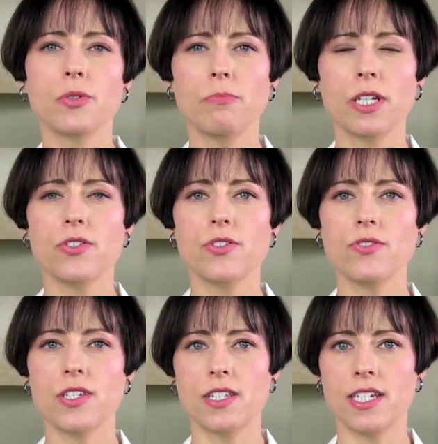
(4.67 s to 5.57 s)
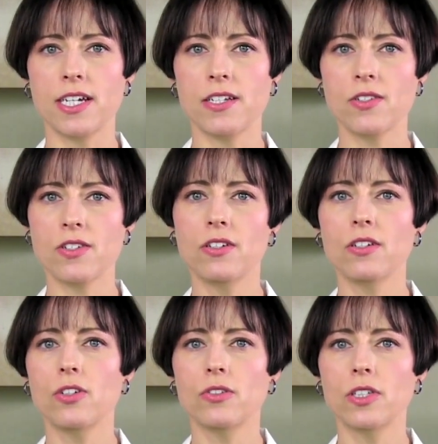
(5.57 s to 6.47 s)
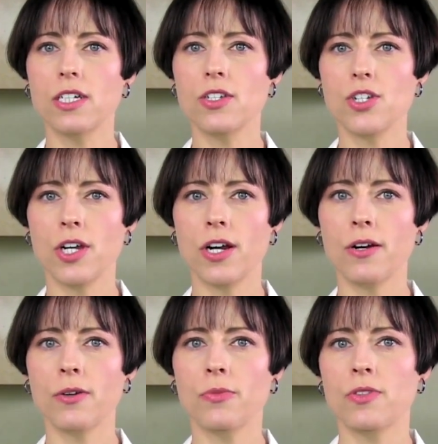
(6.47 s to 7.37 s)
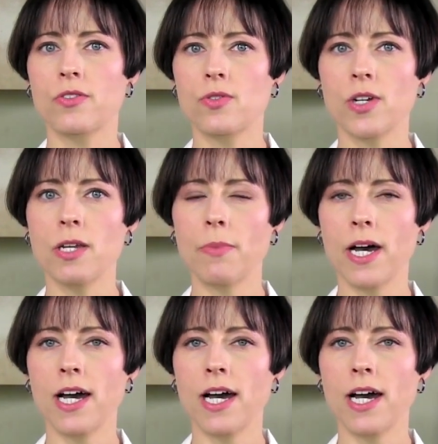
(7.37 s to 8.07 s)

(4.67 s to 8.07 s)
To administer this test, you'll need a chair with a straight